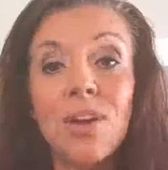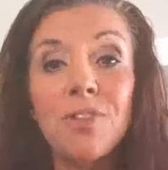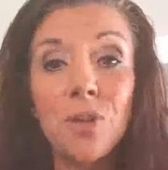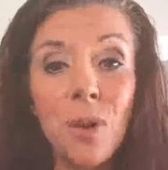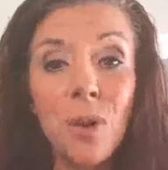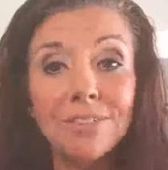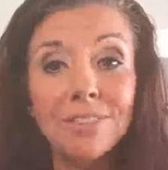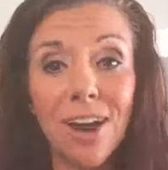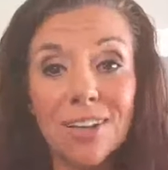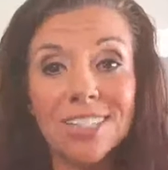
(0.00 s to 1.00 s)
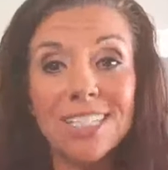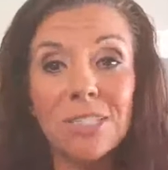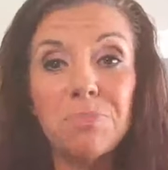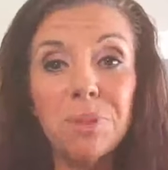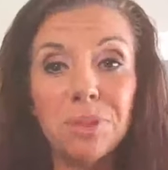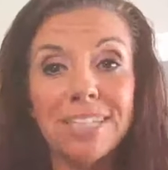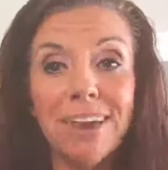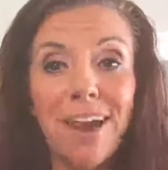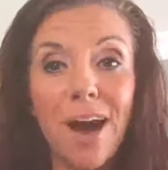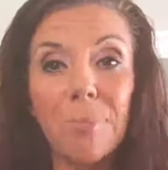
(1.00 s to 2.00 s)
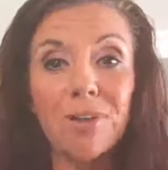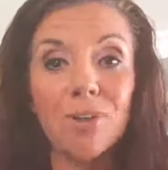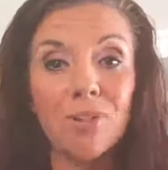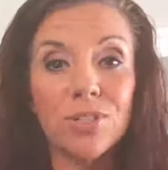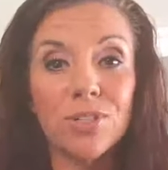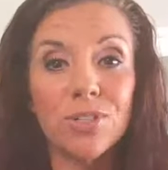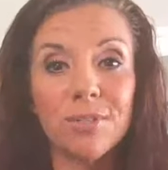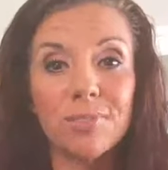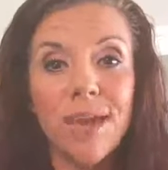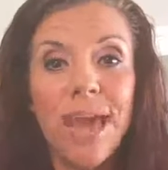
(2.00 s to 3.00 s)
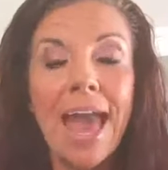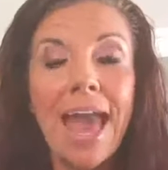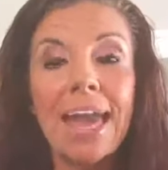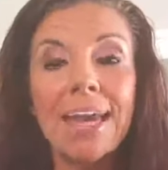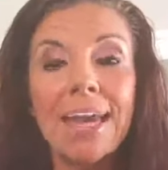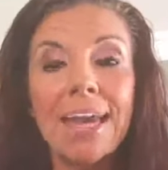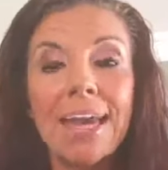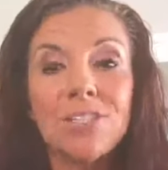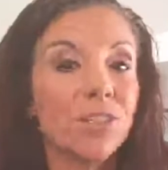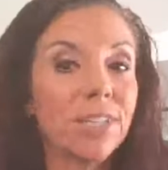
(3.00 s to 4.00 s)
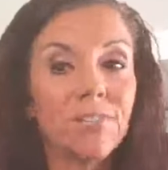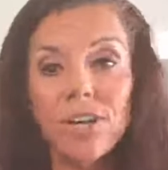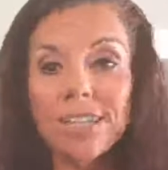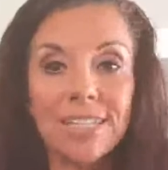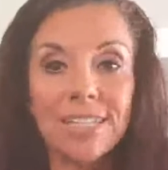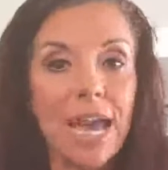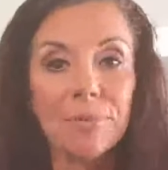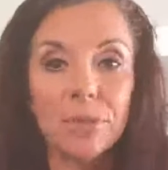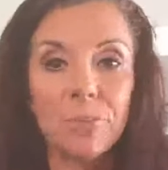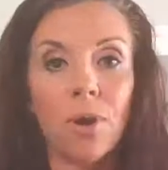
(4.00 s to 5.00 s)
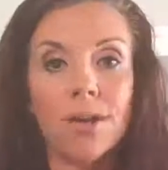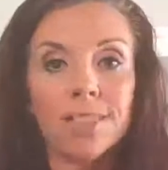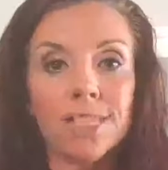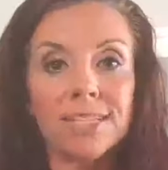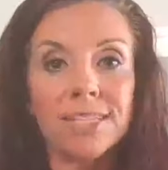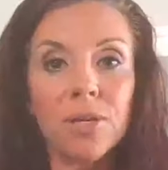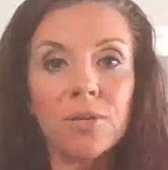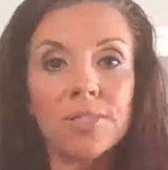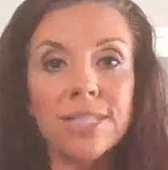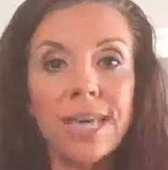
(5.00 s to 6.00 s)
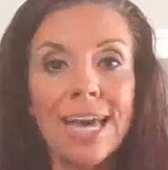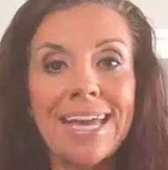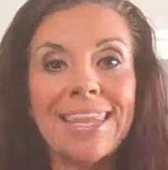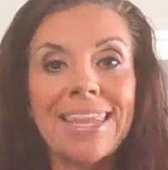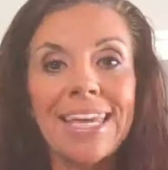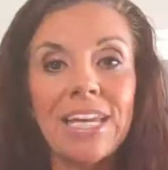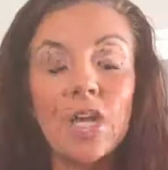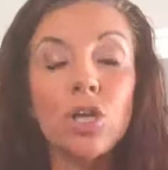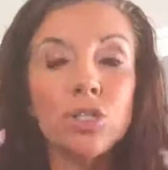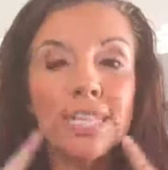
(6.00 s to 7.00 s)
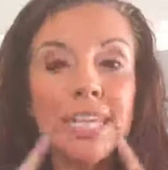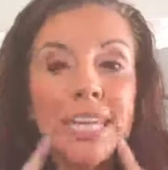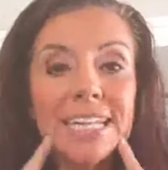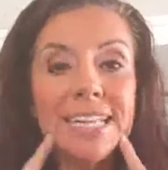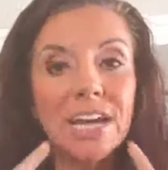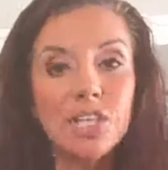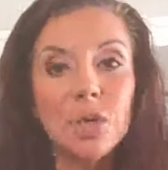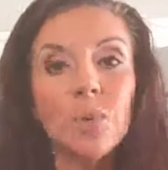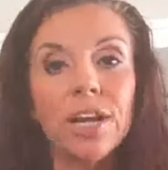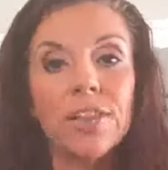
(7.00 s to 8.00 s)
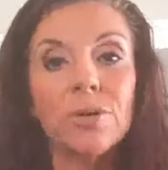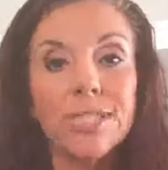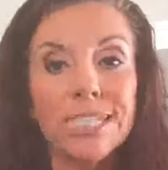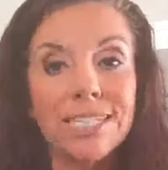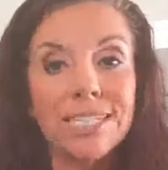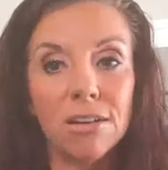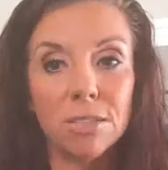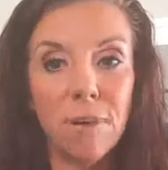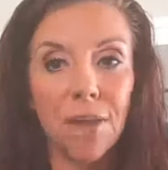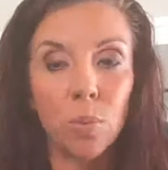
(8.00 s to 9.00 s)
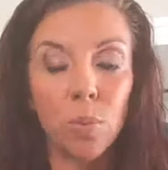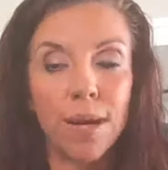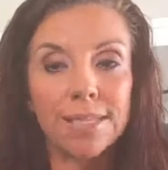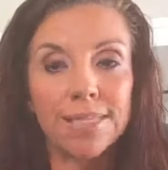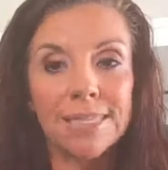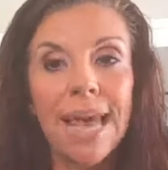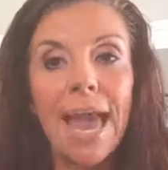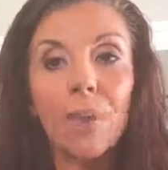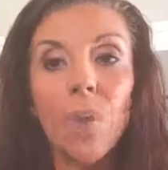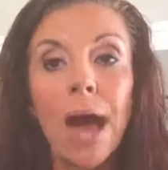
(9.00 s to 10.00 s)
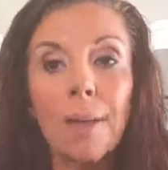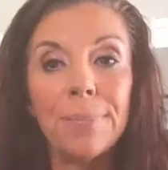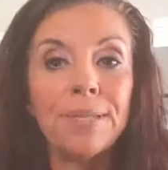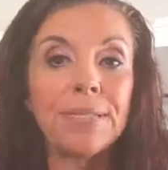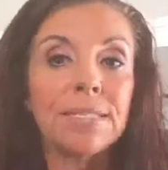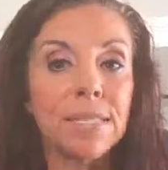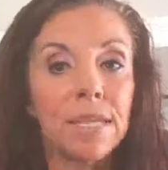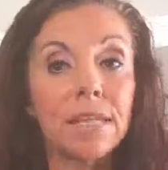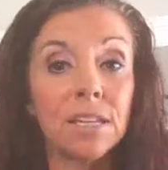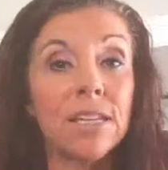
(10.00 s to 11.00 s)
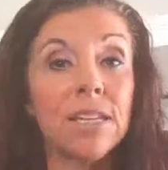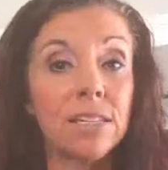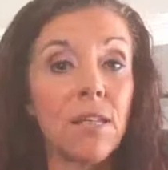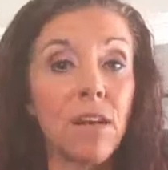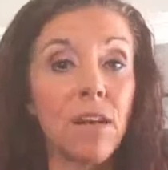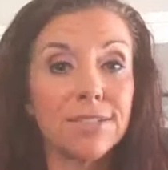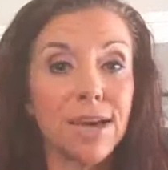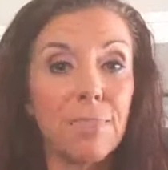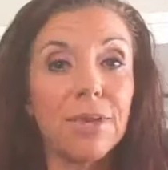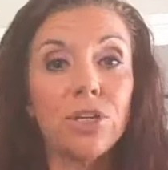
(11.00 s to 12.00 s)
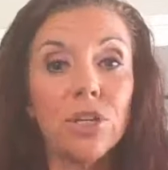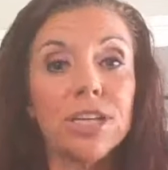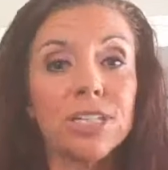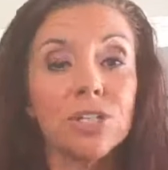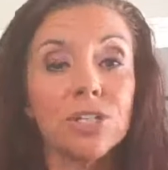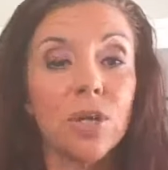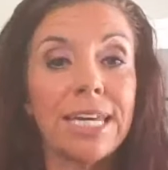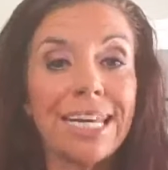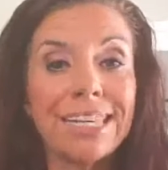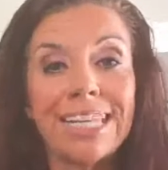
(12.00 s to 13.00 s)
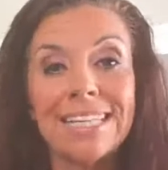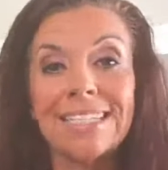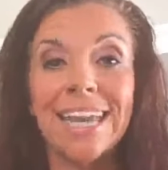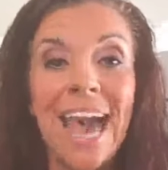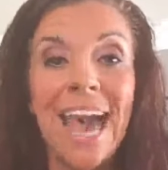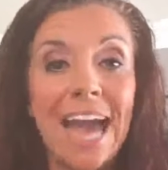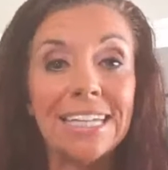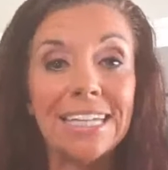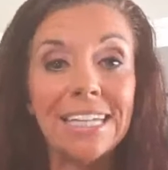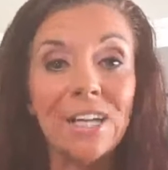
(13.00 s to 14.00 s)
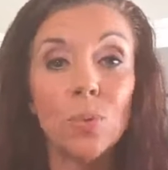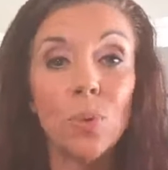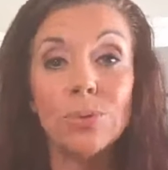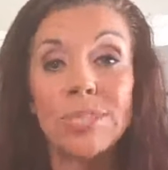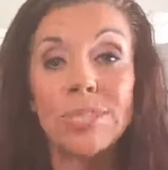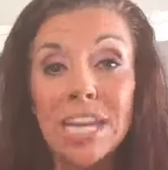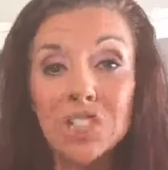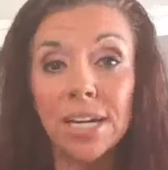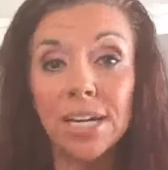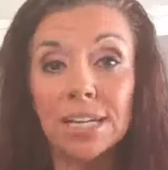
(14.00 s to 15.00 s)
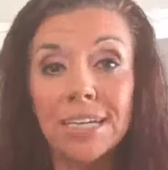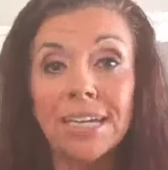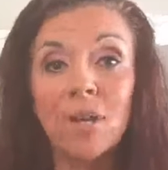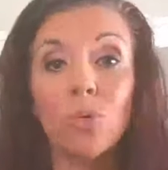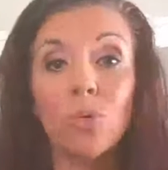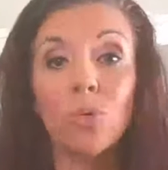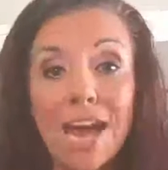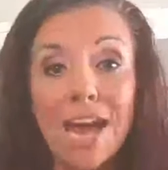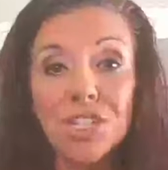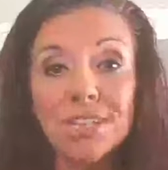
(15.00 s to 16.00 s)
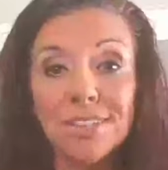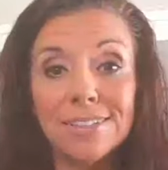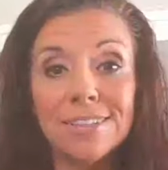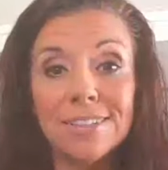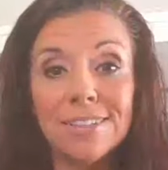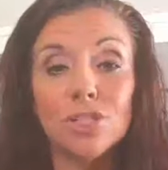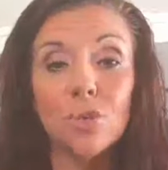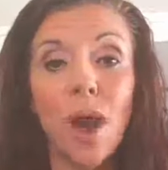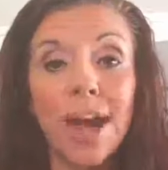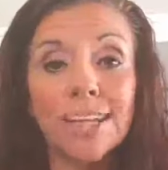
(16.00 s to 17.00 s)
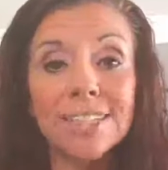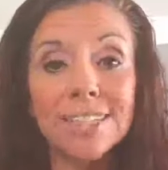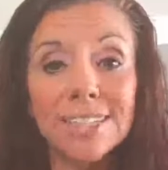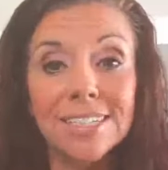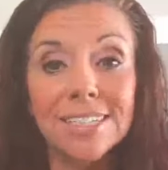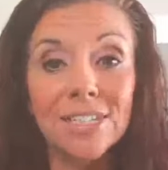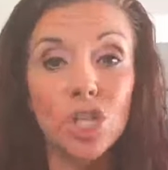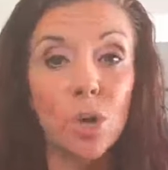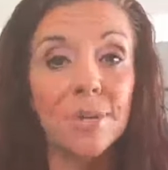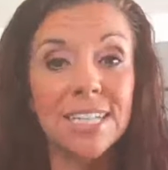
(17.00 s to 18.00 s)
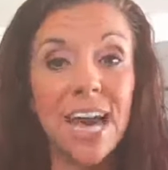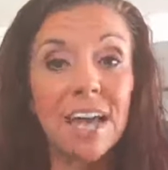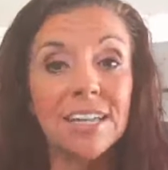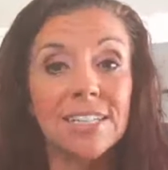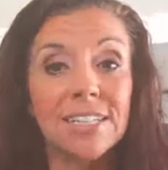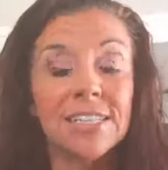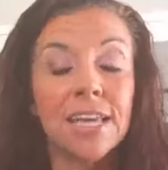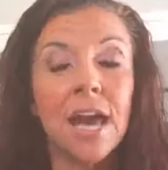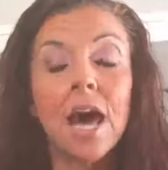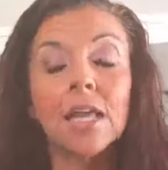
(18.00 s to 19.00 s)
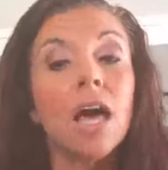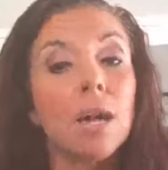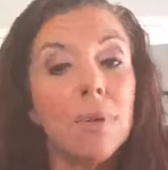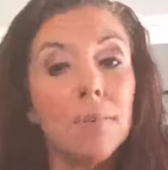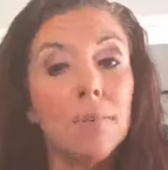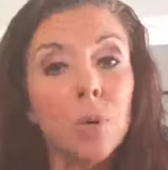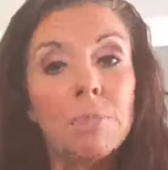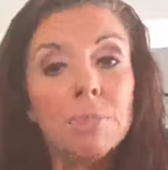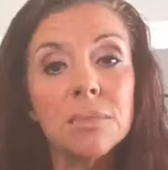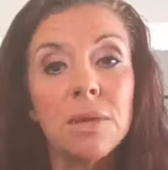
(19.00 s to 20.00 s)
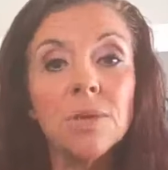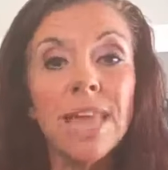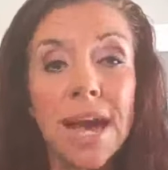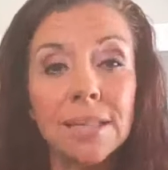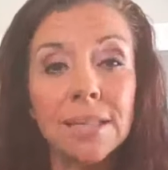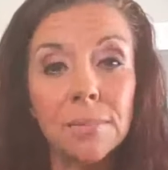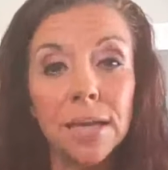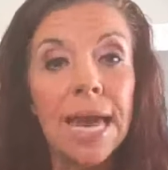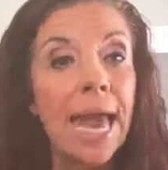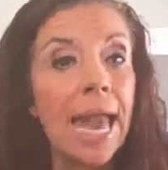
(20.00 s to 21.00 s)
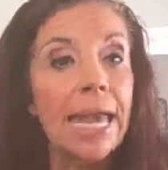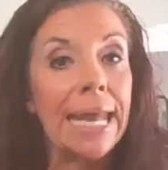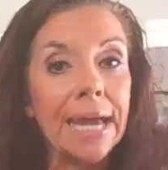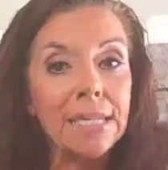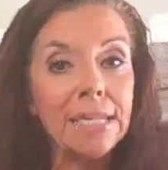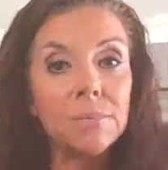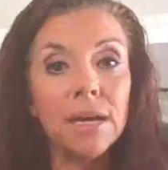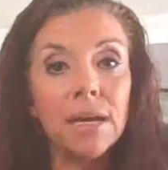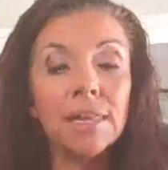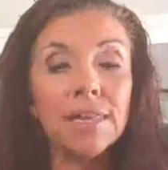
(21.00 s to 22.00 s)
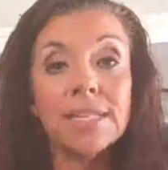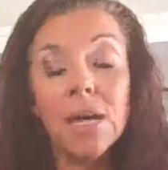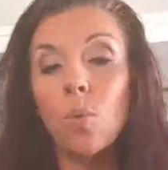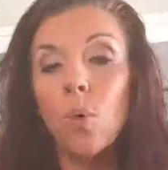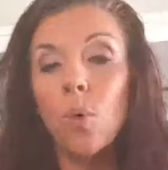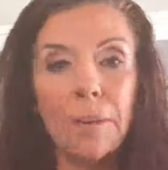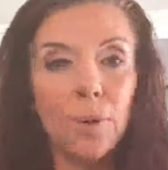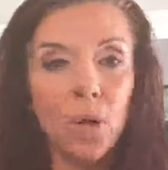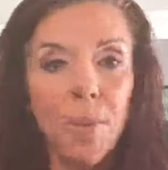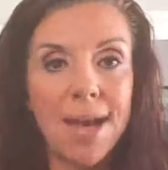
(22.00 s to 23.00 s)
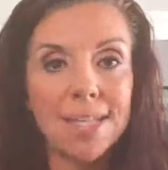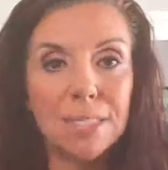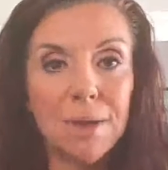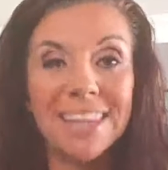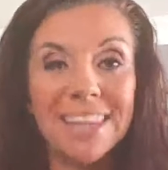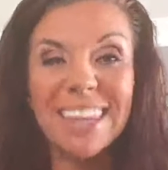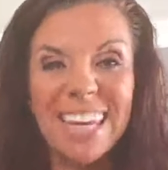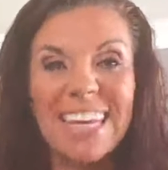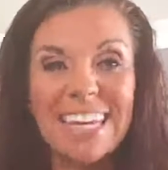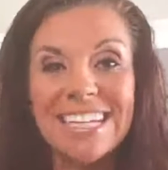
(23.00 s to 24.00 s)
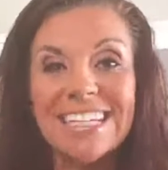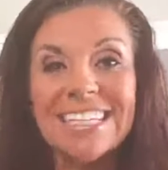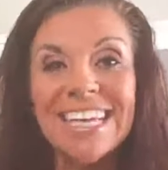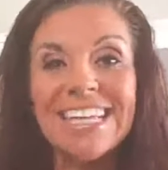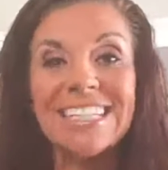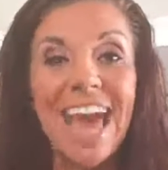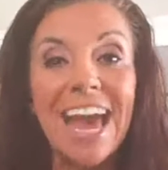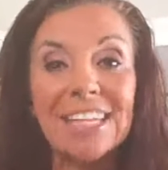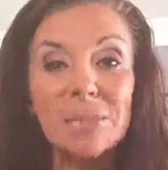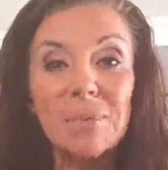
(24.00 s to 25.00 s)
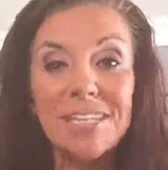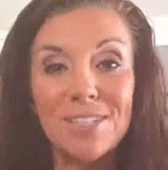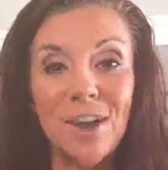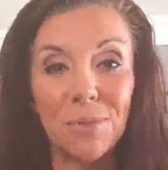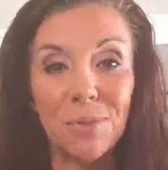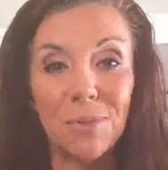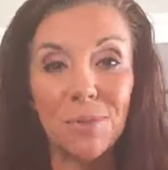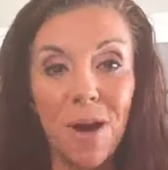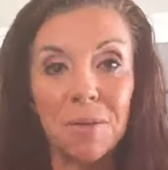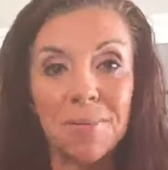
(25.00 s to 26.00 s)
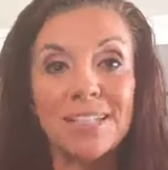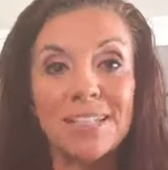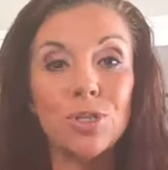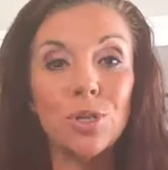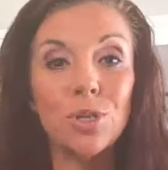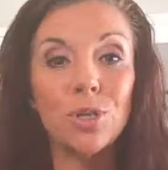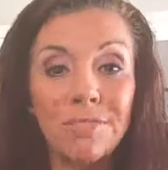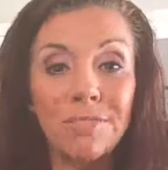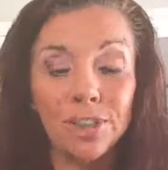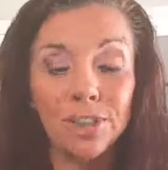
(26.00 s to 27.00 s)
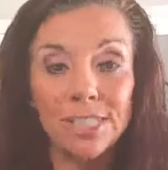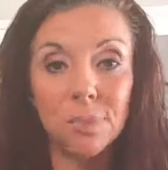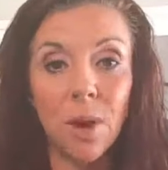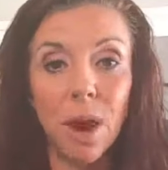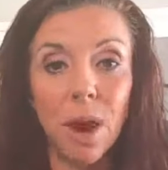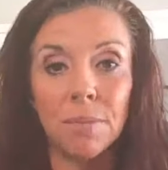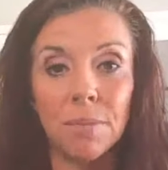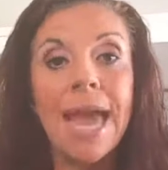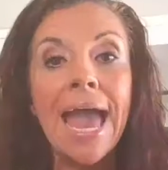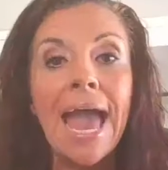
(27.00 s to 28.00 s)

if you have toxins building up in your system and your liver isn't able to process those, then your skin is actually one of those detox pathways. And what happens is it gets clogged up and you're going to start getting things like acne, rosacea, rashes, psoriasis, dermatitis. A lot of people come to me with eczema and they say, what can I put on my eczema? The thing is eczema is not the problem. It's your liver that's the problem.